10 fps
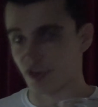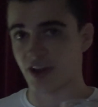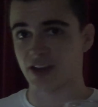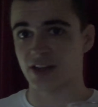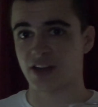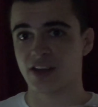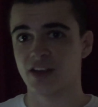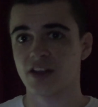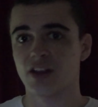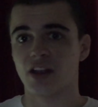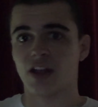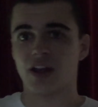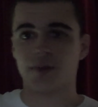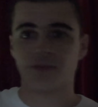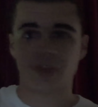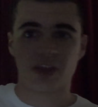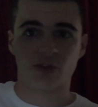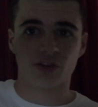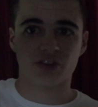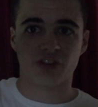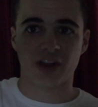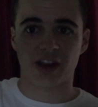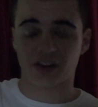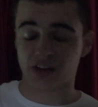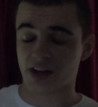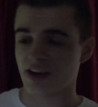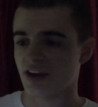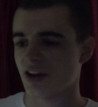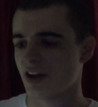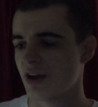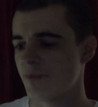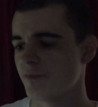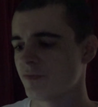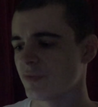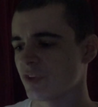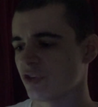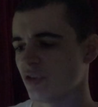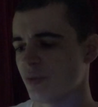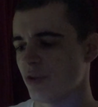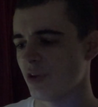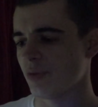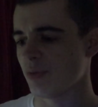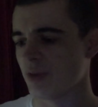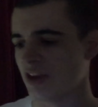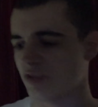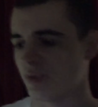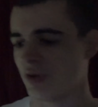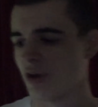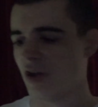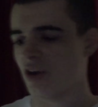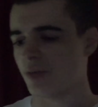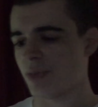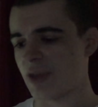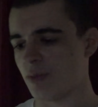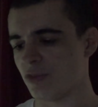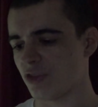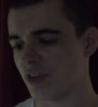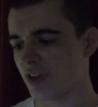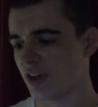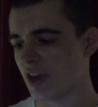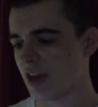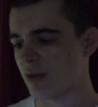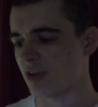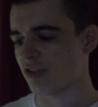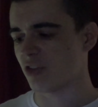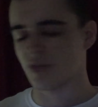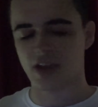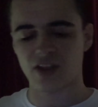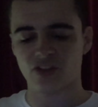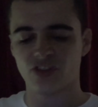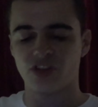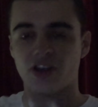diagonally. They cross diagonally, the sort of purple plasma arc beams. Anyway, so let's